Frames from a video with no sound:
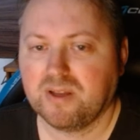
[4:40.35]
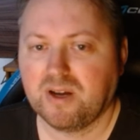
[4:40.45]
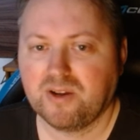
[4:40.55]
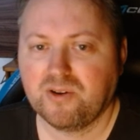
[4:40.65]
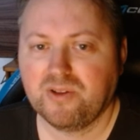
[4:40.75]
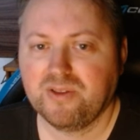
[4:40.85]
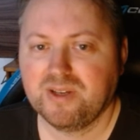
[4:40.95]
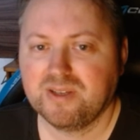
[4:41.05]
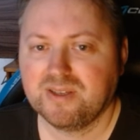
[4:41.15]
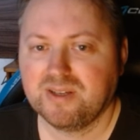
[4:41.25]
I call
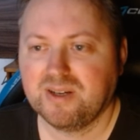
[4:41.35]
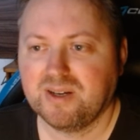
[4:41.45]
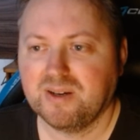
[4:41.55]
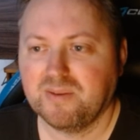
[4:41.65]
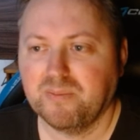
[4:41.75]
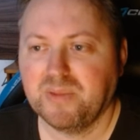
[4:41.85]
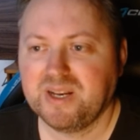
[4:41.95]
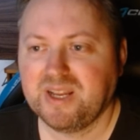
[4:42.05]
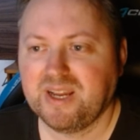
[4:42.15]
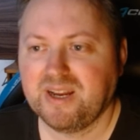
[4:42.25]
these
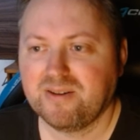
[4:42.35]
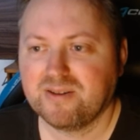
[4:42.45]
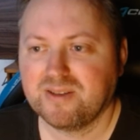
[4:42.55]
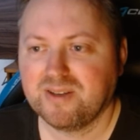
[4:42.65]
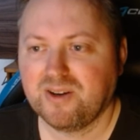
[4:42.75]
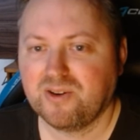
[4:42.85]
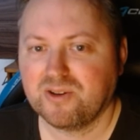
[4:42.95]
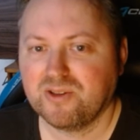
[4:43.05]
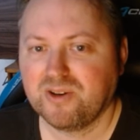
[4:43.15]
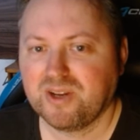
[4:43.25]
bunny ears, yeah, or
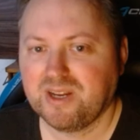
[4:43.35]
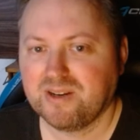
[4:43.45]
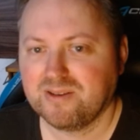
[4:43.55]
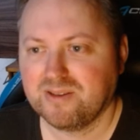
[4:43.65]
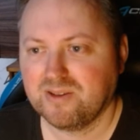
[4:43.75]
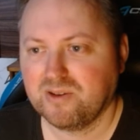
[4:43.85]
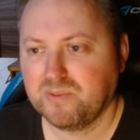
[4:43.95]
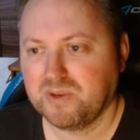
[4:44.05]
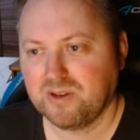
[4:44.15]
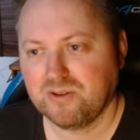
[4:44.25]
dog ears in the
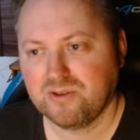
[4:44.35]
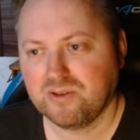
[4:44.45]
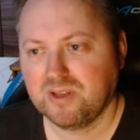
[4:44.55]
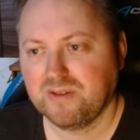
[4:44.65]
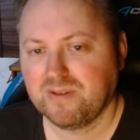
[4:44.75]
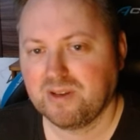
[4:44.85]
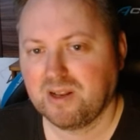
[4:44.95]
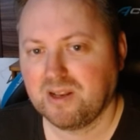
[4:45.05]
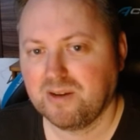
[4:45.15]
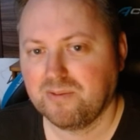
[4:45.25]
opening. You should
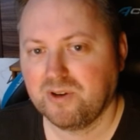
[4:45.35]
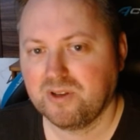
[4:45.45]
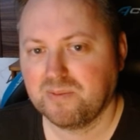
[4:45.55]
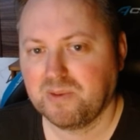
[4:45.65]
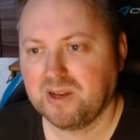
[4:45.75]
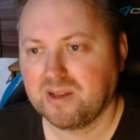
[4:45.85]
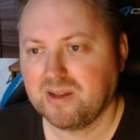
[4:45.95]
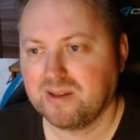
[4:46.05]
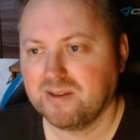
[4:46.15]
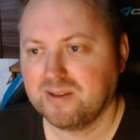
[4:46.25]
definitely avoid playing
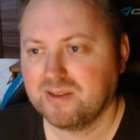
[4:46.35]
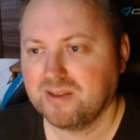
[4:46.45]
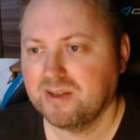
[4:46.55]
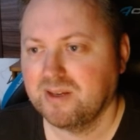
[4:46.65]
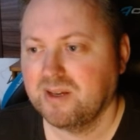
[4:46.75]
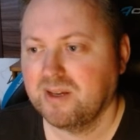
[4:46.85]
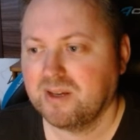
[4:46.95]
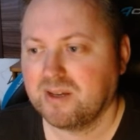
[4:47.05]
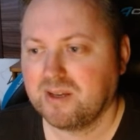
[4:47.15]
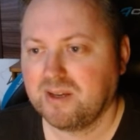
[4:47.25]
like this,
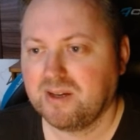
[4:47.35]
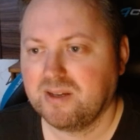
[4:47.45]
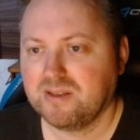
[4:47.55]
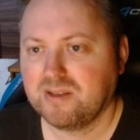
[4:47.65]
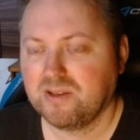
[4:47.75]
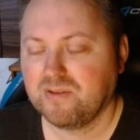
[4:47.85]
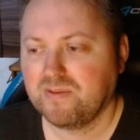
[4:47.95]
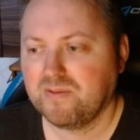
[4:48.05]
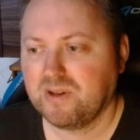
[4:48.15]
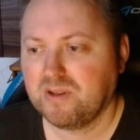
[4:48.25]
yeah, instead of
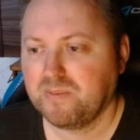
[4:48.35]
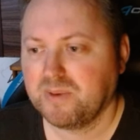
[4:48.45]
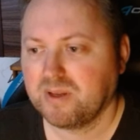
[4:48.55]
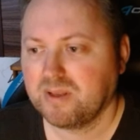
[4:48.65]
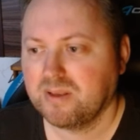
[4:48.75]
developing.